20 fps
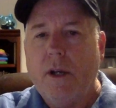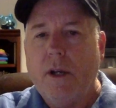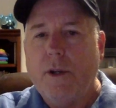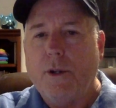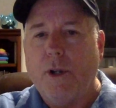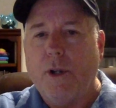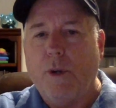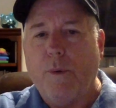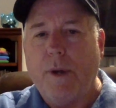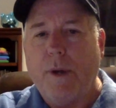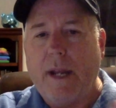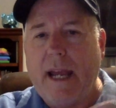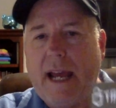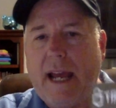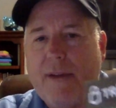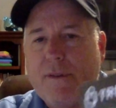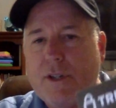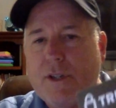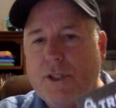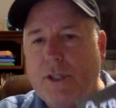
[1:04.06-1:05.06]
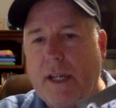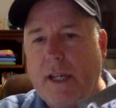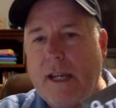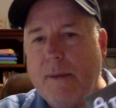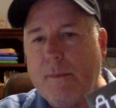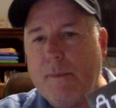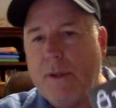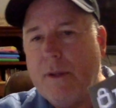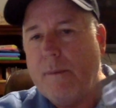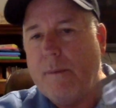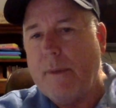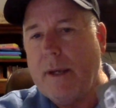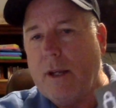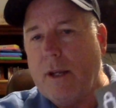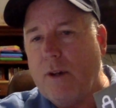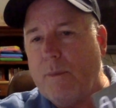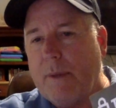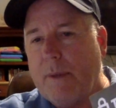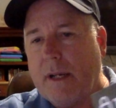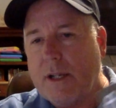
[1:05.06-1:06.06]
You don't want to have a seam in the
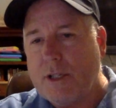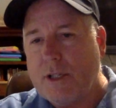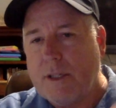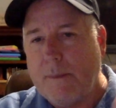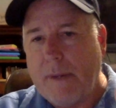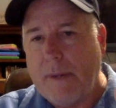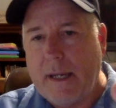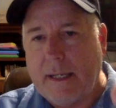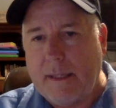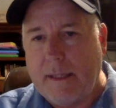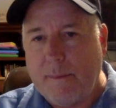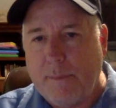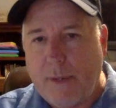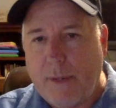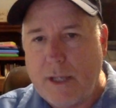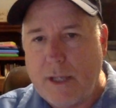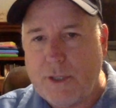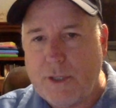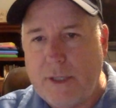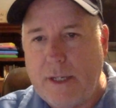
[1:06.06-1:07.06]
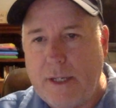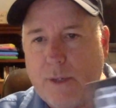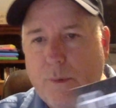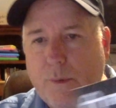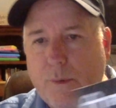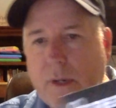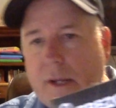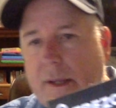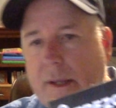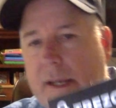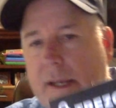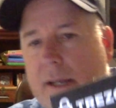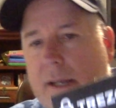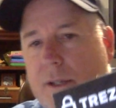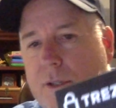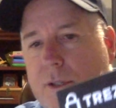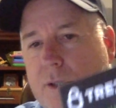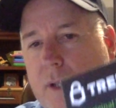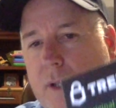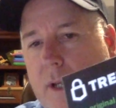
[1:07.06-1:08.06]
middle because somebody could bust into one of
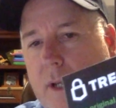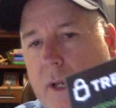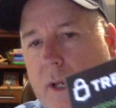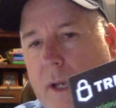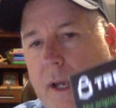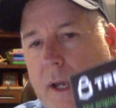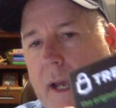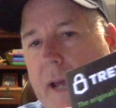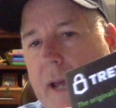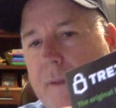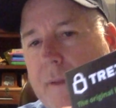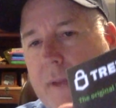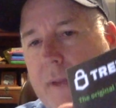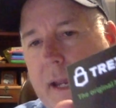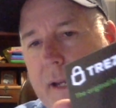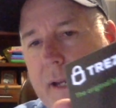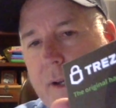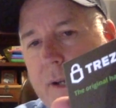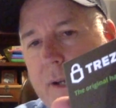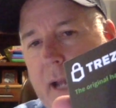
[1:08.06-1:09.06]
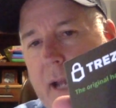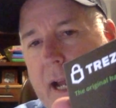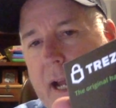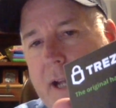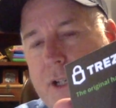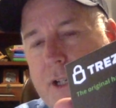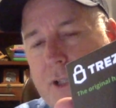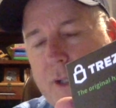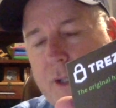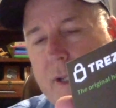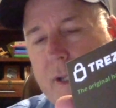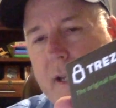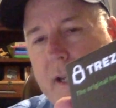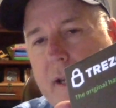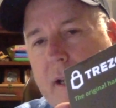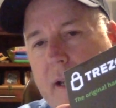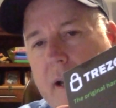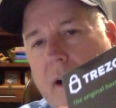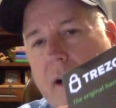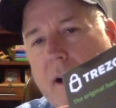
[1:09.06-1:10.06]
these and they could
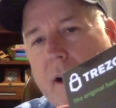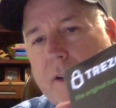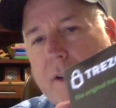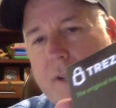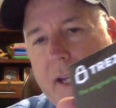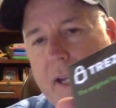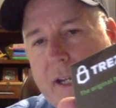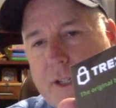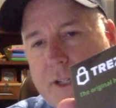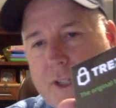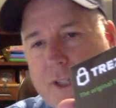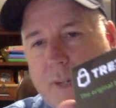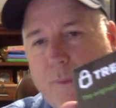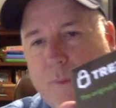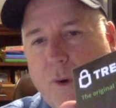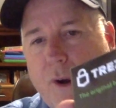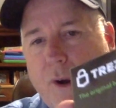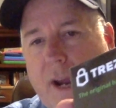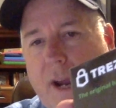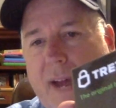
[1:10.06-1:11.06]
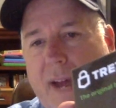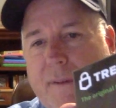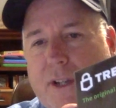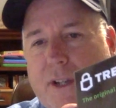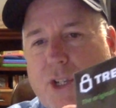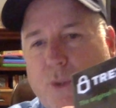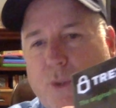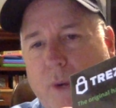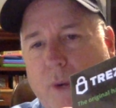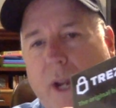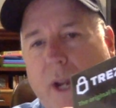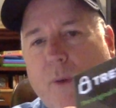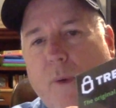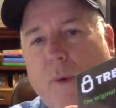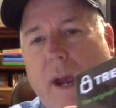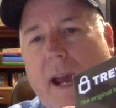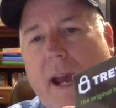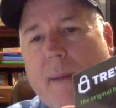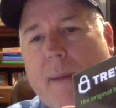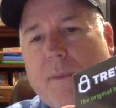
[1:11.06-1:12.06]
actually take it somewhere, have it shrink
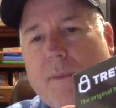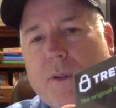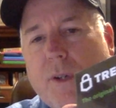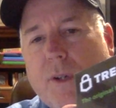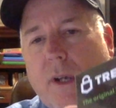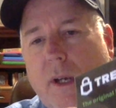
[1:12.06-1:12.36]
wrapped.